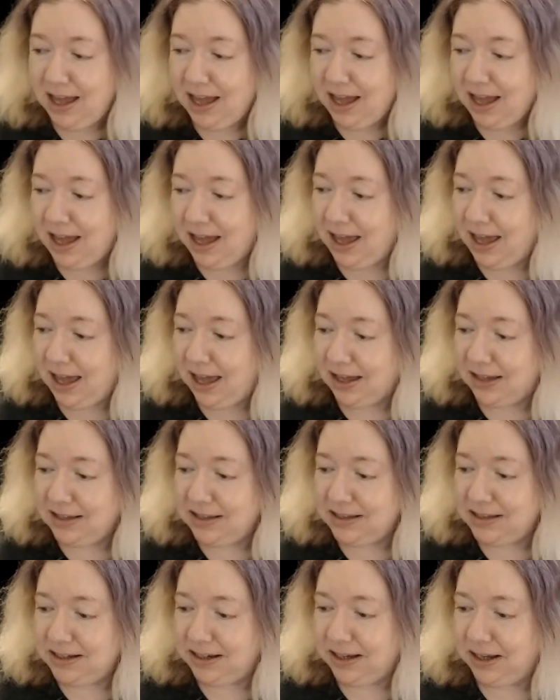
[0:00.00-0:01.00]

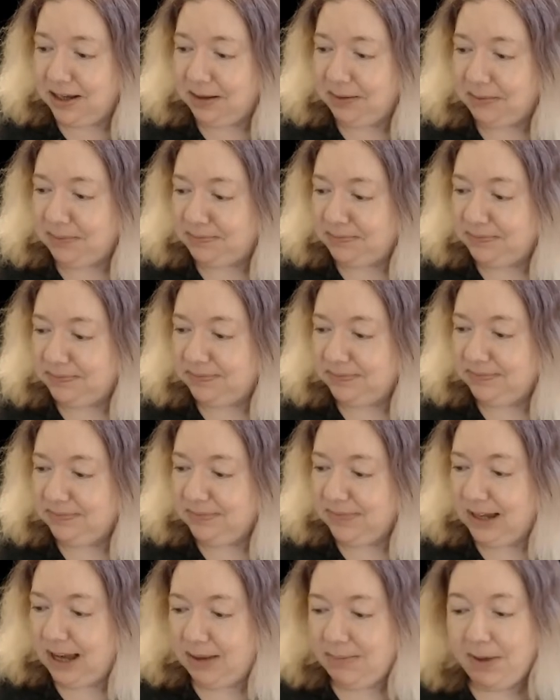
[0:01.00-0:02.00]
And
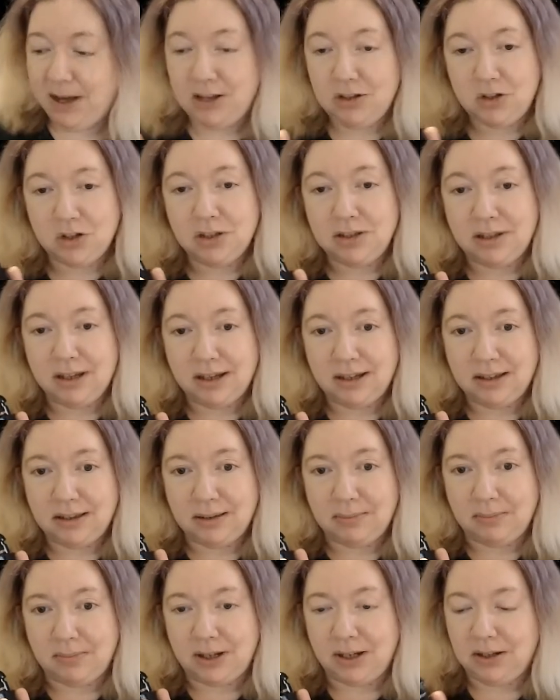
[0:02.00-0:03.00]
I imagine the
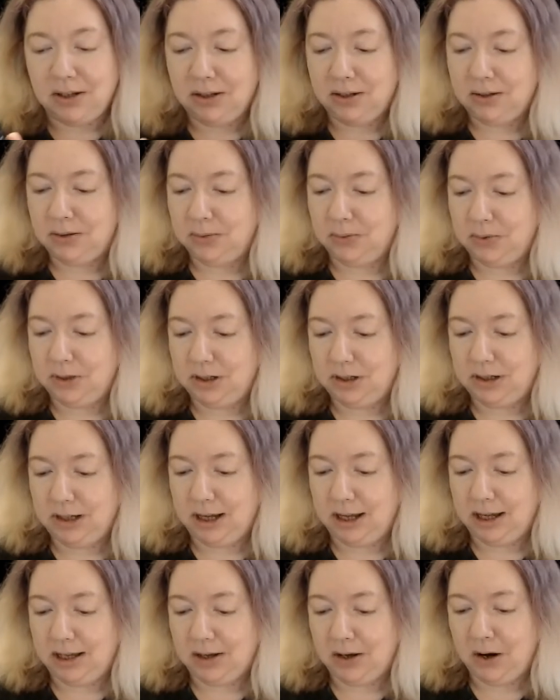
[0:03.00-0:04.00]
middle would
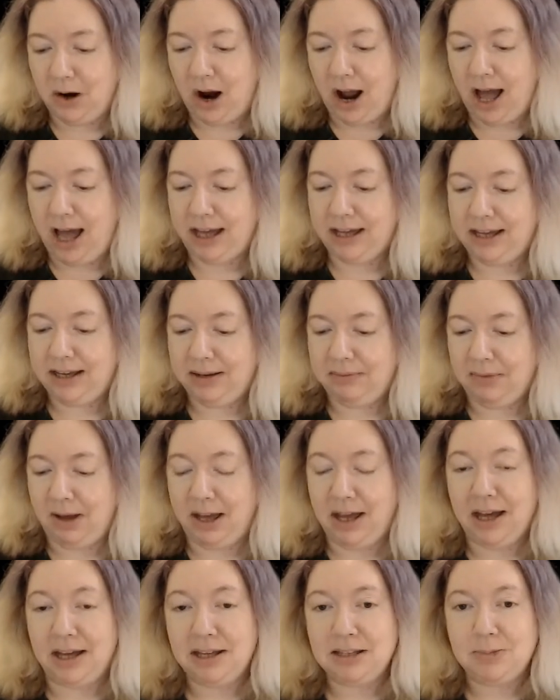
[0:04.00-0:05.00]
crack. My
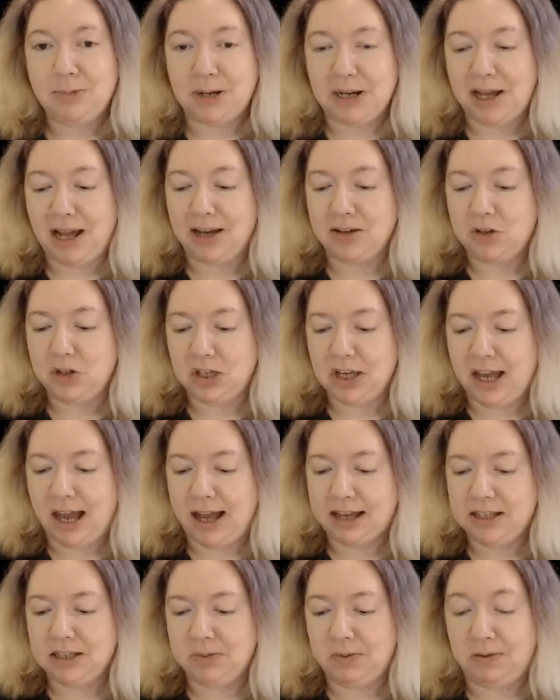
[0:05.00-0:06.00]
husband actually
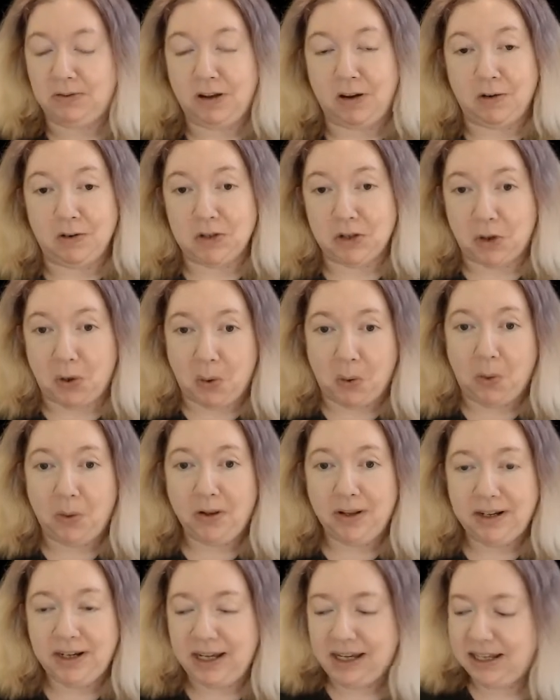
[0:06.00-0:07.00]
asked me if there was a hole
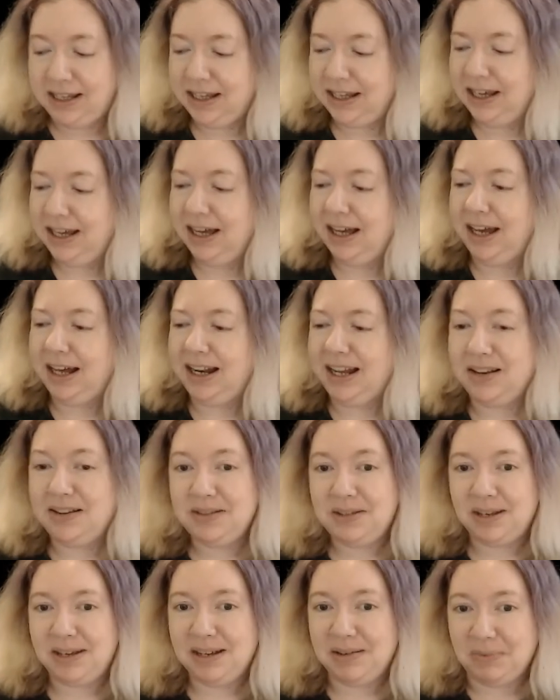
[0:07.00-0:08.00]
in it. And I
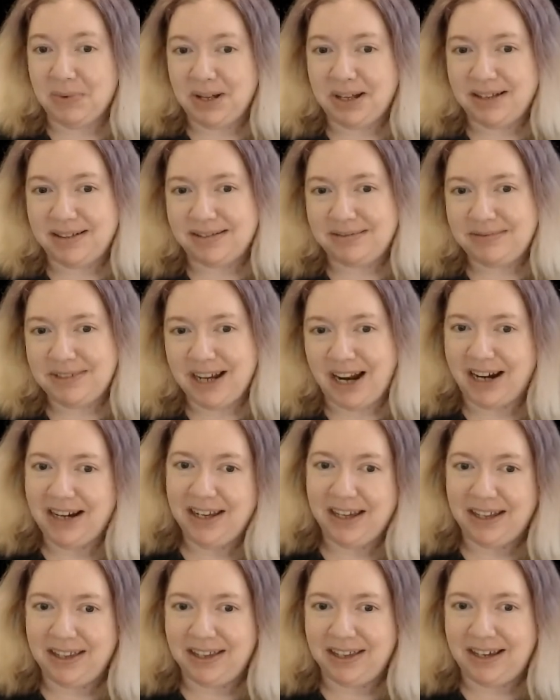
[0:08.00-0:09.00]
was like, well,
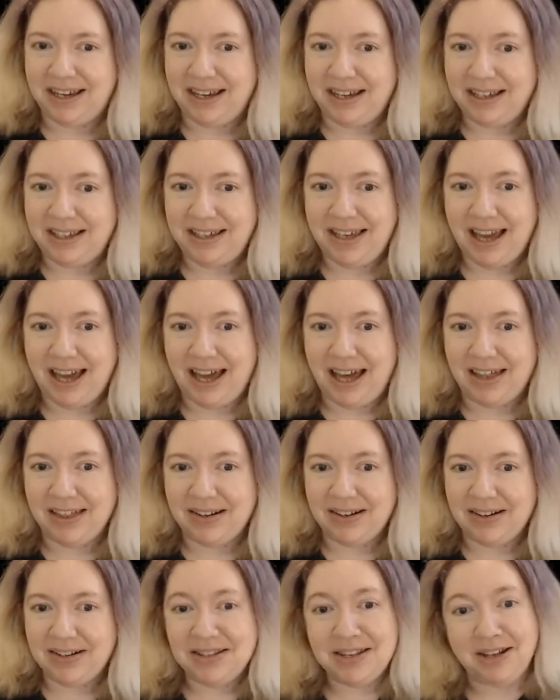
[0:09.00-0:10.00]
technically, yeah,
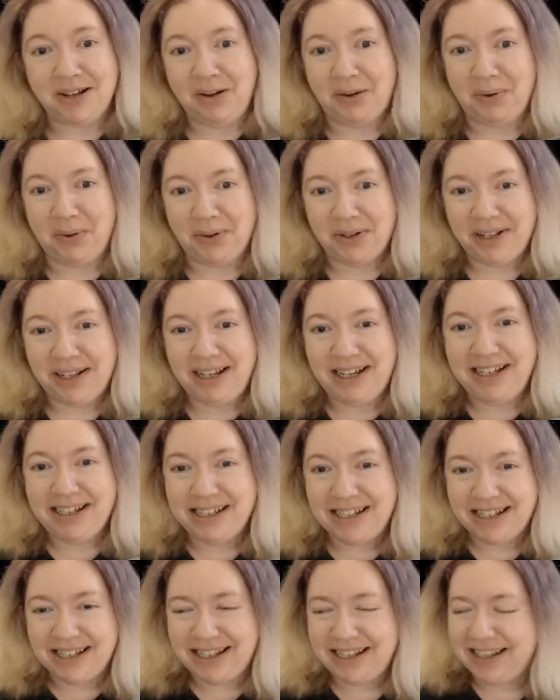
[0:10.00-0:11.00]
there is a hole.
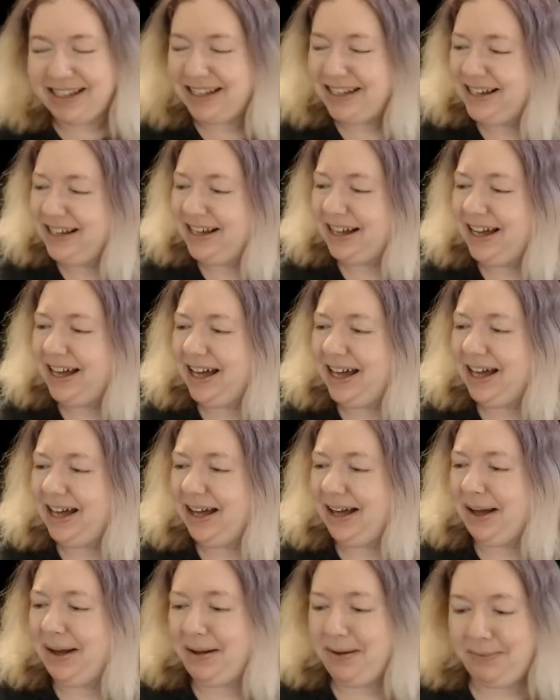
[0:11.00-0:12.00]

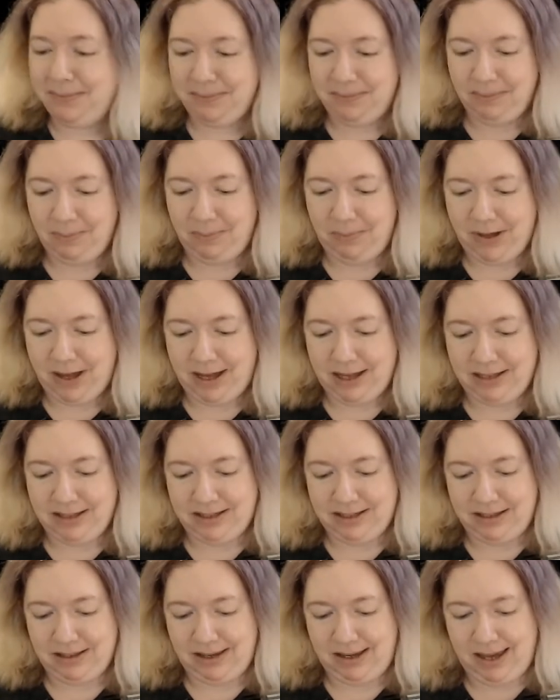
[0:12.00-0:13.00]
But
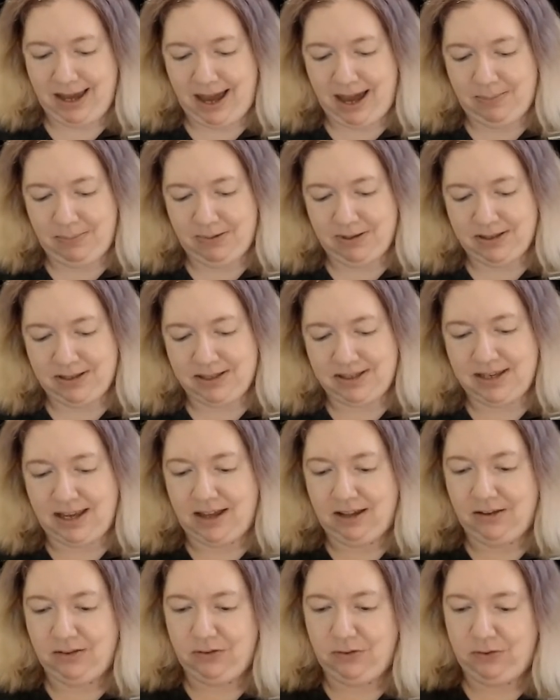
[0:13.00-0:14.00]
the cap
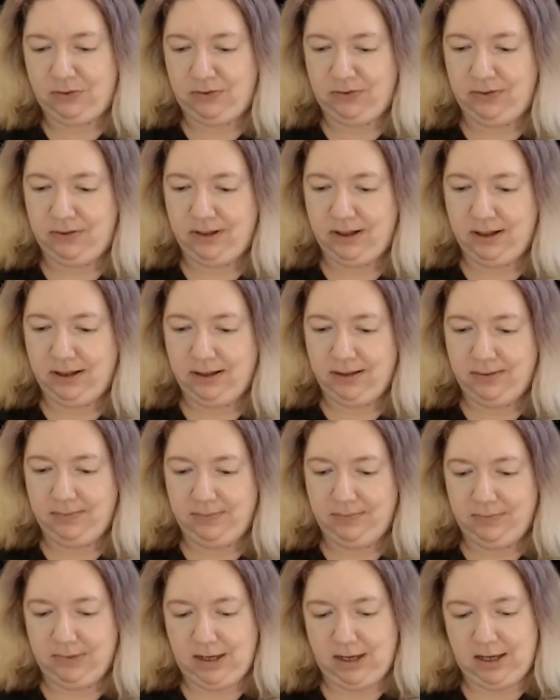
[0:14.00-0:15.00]
itself
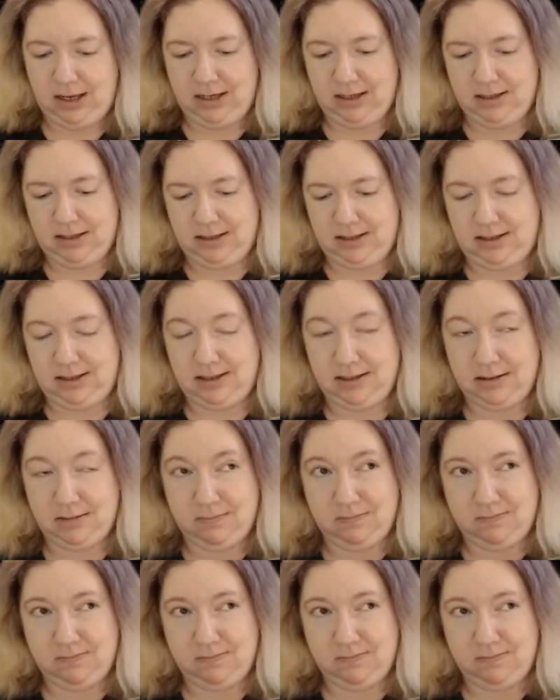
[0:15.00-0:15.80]
is